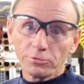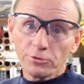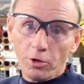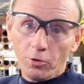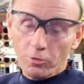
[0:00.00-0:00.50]

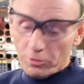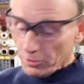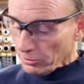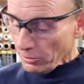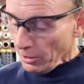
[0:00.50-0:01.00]
So
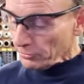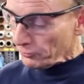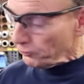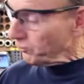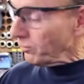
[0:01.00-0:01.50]

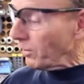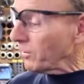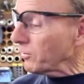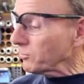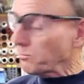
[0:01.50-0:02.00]
there's
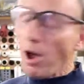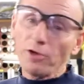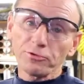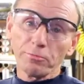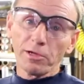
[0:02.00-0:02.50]
endless
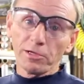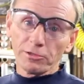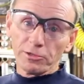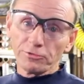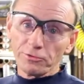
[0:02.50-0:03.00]

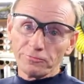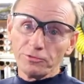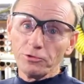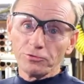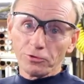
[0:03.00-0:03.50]
possibilities of
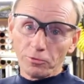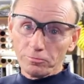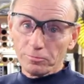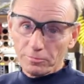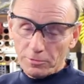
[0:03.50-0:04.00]
using
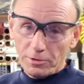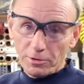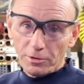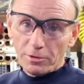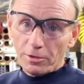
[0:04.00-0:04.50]
them
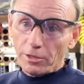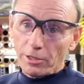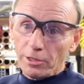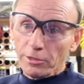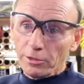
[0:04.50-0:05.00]

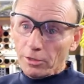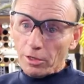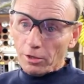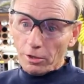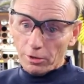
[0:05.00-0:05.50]
in
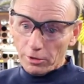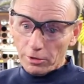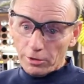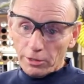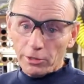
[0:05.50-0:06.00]

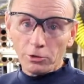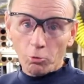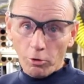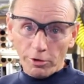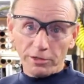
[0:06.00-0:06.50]
the
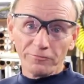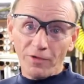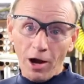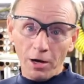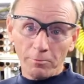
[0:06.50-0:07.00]
work
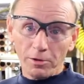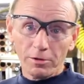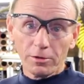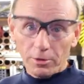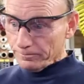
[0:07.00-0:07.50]
environment.
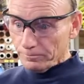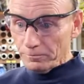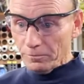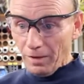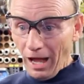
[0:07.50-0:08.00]

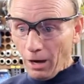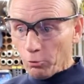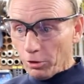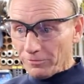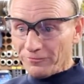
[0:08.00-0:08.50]
I
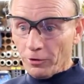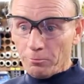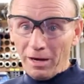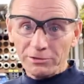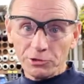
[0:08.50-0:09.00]
work for
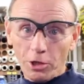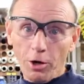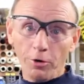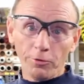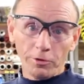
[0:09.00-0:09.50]
a major
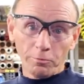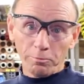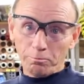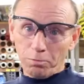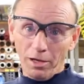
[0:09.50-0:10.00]
car rental
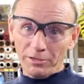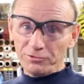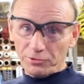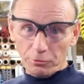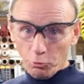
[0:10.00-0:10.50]

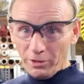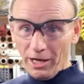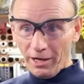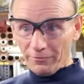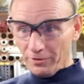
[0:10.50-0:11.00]
place, we
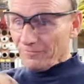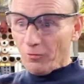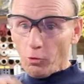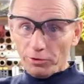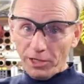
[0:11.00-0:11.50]
have
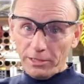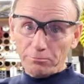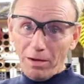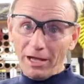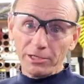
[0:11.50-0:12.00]

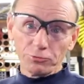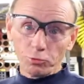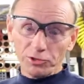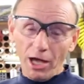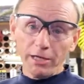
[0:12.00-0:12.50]
14 bays
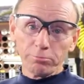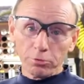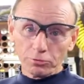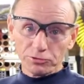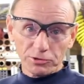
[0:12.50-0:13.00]
with
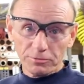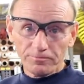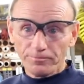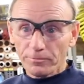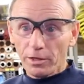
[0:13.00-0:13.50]
tables,
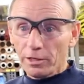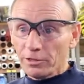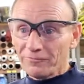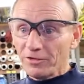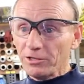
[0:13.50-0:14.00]
and
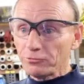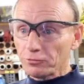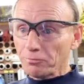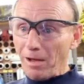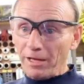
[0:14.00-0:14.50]
if these
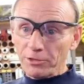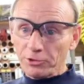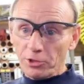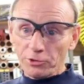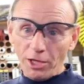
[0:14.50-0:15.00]
was mounted to the